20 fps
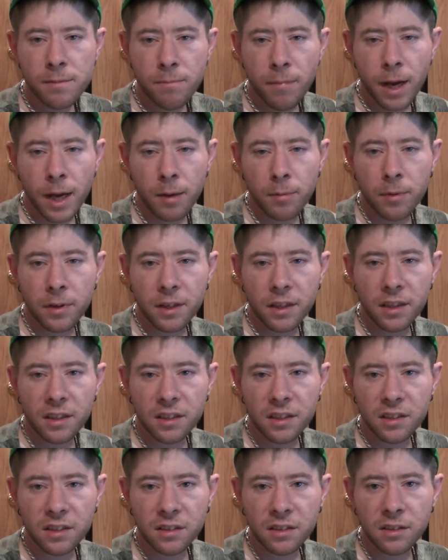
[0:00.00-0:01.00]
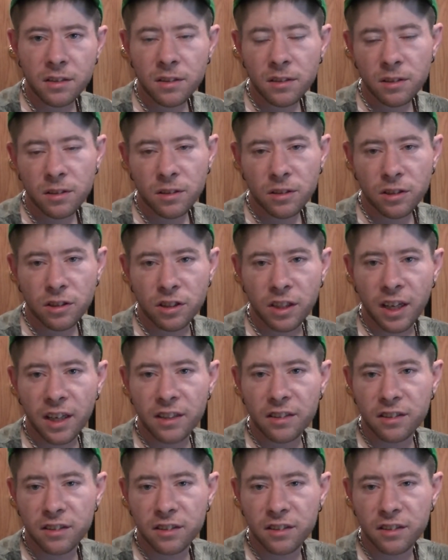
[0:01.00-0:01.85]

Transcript: maybe 6,